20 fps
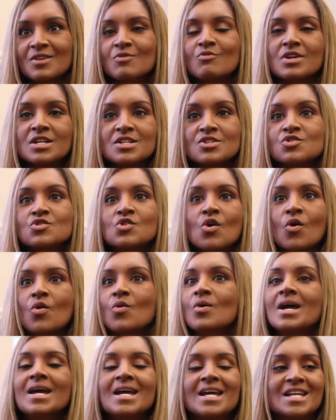
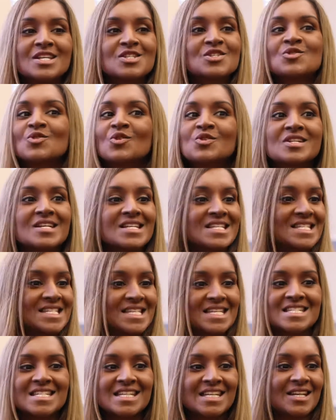It's not a
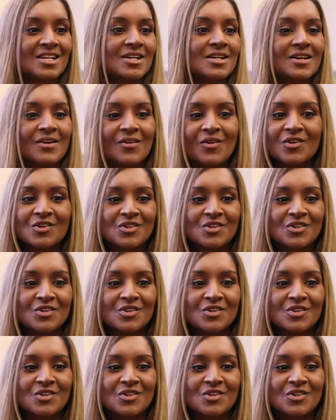sitting